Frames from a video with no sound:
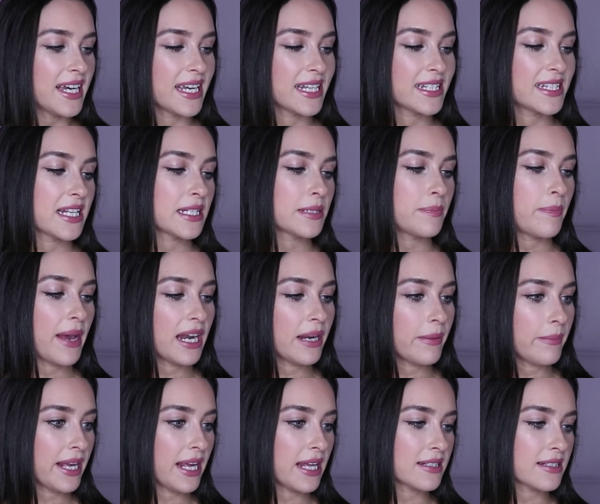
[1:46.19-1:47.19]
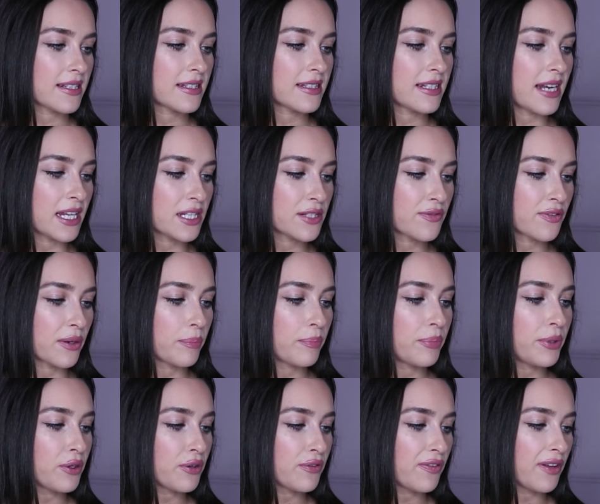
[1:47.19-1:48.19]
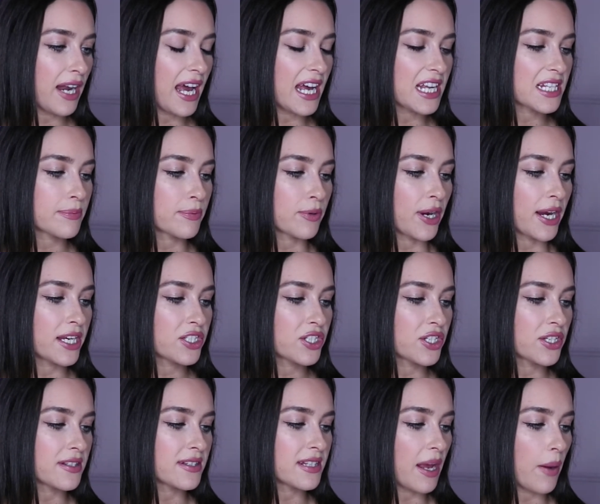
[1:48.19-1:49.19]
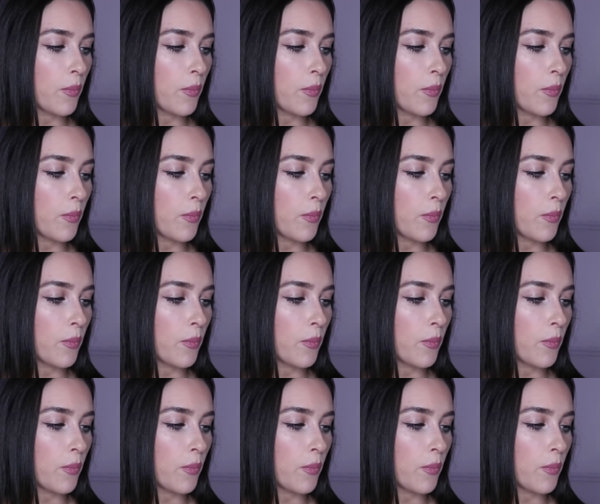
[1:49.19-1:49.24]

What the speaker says: It says Bellamianta stands for beautiful aspirations,